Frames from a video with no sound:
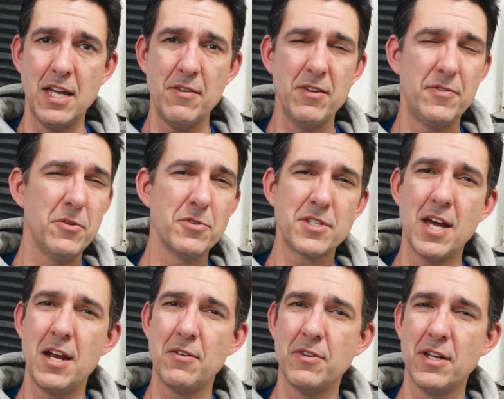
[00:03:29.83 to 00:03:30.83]
Even if it was
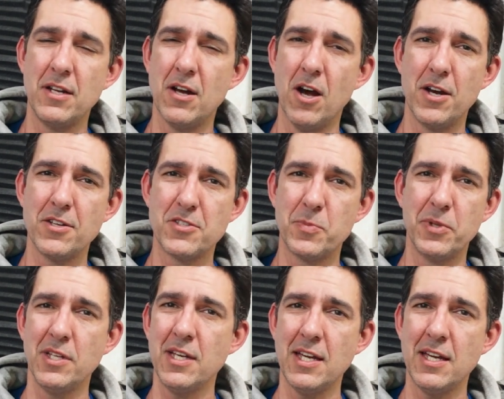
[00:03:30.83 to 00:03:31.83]
kind of an honest
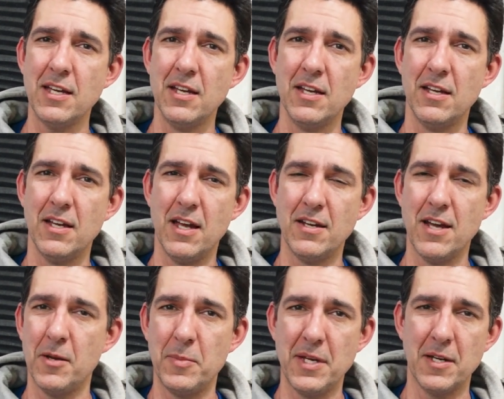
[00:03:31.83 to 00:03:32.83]
plea,
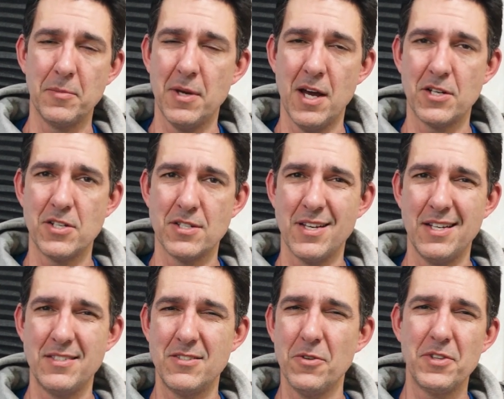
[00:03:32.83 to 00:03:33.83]
and not being obnoxious.
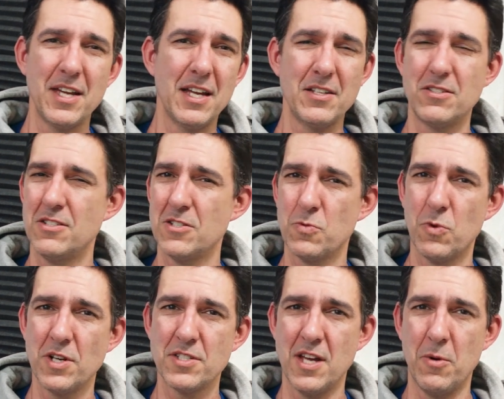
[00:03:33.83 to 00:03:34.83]
I don't think it just
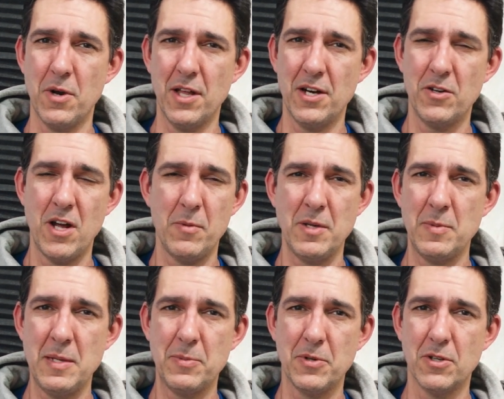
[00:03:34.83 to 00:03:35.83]
works that well. I don't know how
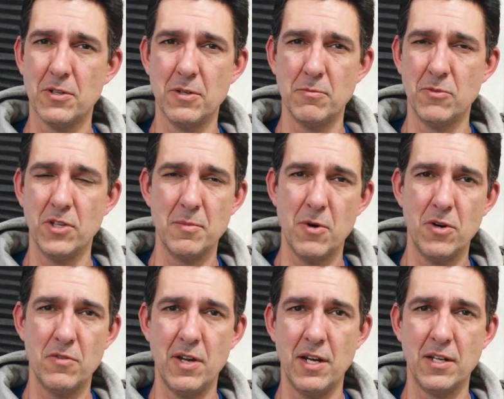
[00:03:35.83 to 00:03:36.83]
many people are really
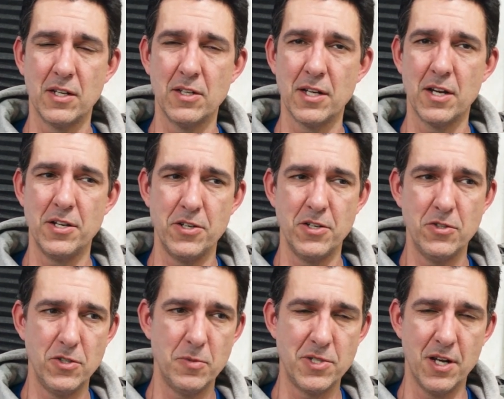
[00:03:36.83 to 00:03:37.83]
motivated to click on your
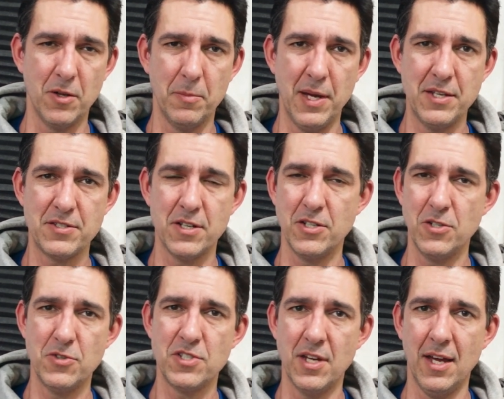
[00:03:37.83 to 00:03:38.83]
YouTube channel based
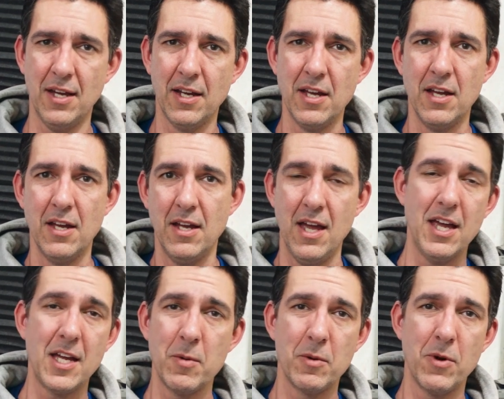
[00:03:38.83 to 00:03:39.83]
on you saying,
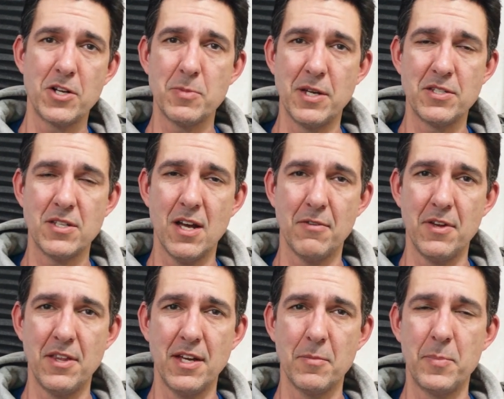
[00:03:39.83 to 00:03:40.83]
hey, come and watch my
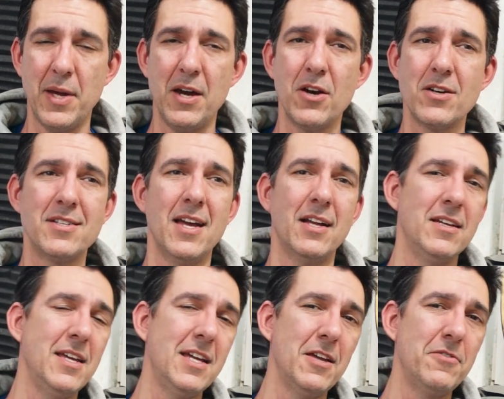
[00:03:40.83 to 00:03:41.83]
stuff. I think a better
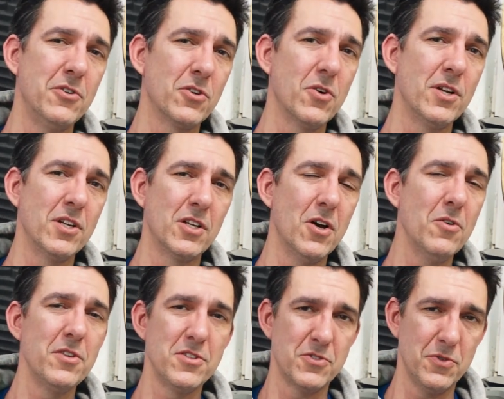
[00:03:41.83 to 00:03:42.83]
technique, if you're going to
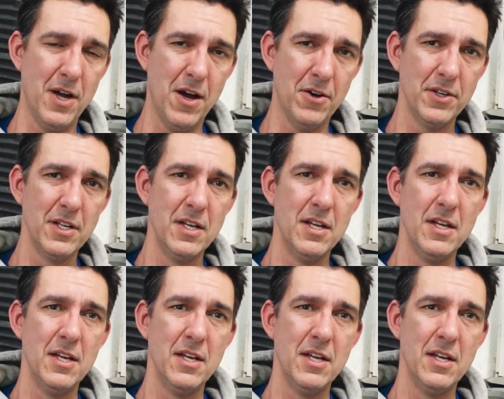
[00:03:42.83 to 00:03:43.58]
go this route,